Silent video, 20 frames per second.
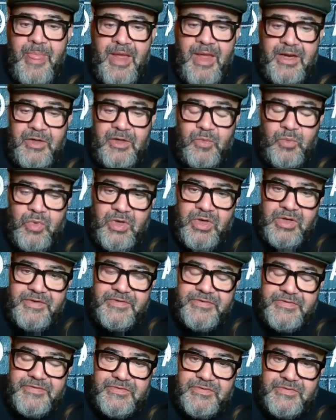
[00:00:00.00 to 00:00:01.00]
and the
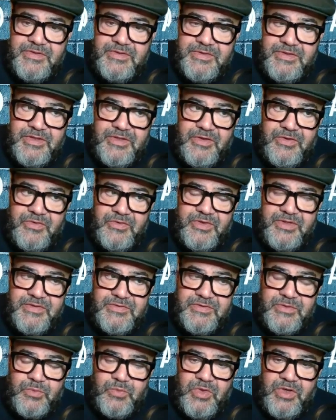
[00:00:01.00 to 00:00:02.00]
workers,
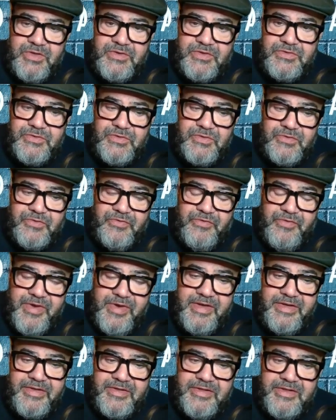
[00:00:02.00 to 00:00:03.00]
it's the workers who
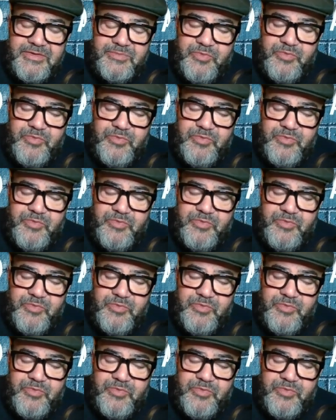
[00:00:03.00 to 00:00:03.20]
create these